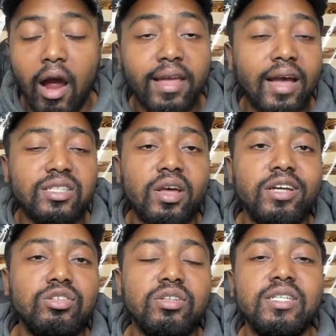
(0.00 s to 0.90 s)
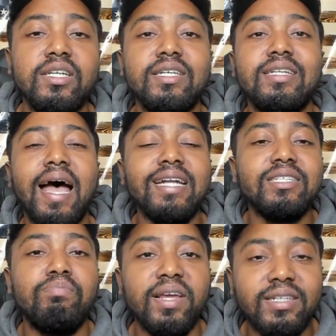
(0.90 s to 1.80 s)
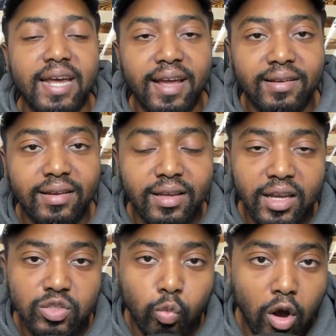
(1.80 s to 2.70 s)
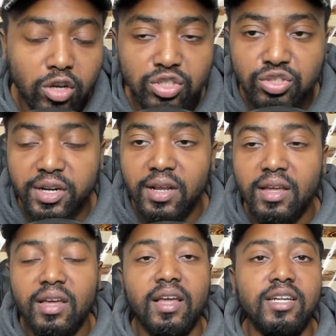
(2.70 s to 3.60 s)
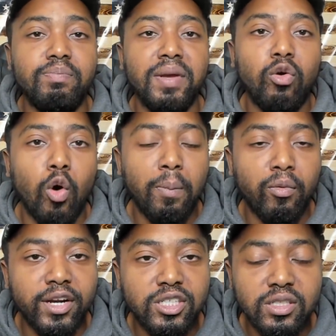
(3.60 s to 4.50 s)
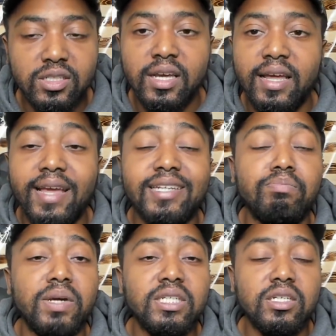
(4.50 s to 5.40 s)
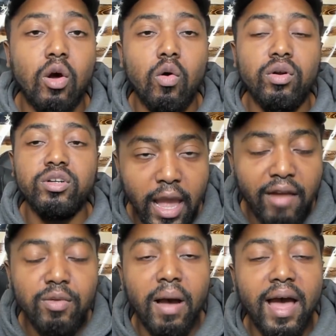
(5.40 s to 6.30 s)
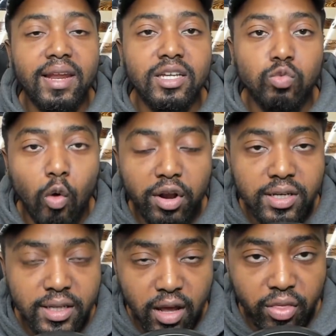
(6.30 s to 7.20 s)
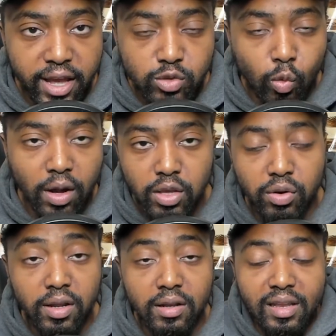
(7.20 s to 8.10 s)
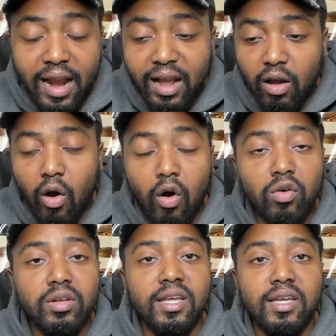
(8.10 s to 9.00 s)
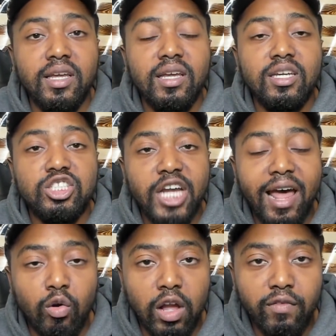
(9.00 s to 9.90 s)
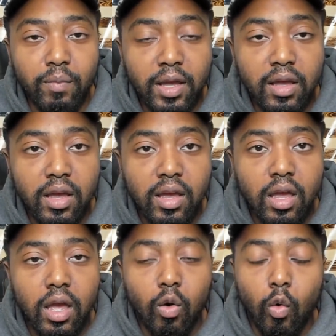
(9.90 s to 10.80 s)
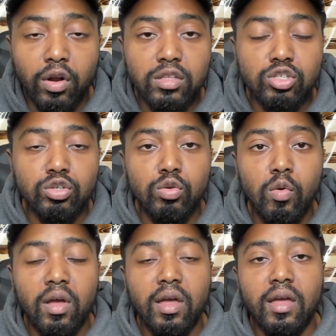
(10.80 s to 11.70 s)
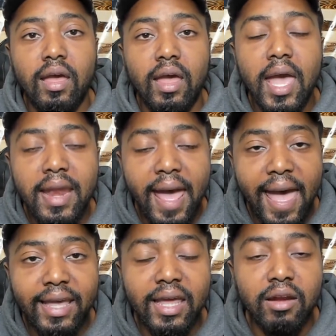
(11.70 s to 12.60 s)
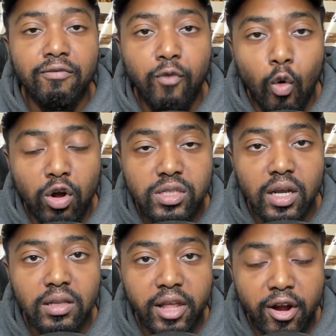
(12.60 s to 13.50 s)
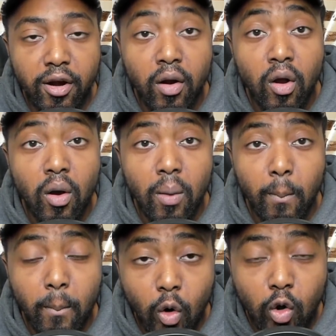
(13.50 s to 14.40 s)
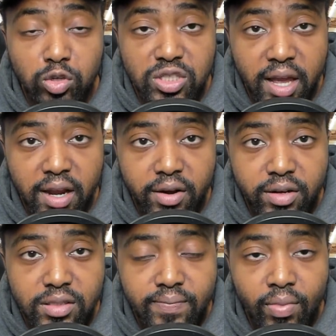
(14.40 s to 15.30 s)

All right, guys, so as you can see, it's not just big tech. It's Wall Street, it's big corporations, it's business owners. Everybody is working together as one unit that I call the shadow government in order to enact and enforce their moral standards